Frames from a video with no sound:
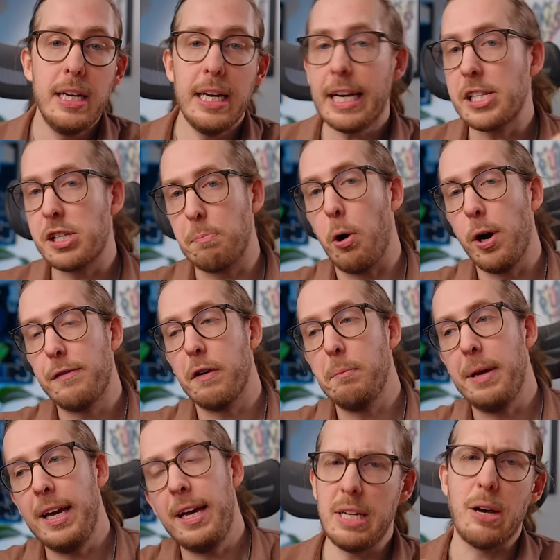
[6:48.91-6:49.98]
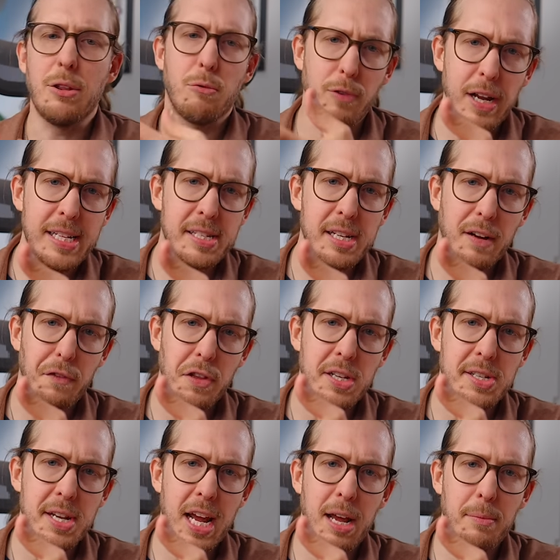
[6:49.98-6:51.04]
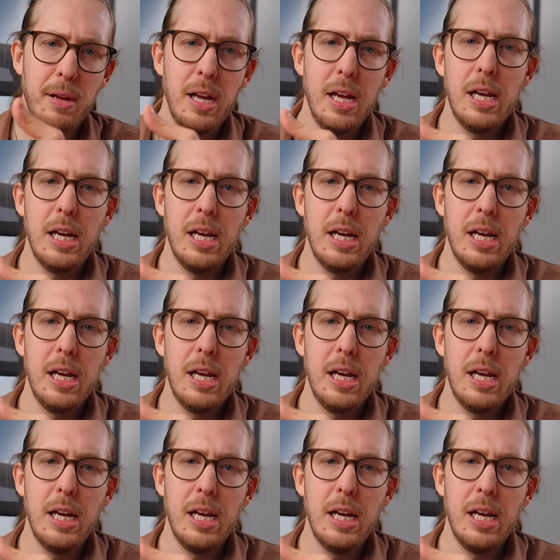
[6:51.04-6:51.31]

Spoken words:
It gets a point from me. Now, the reasoning for this name,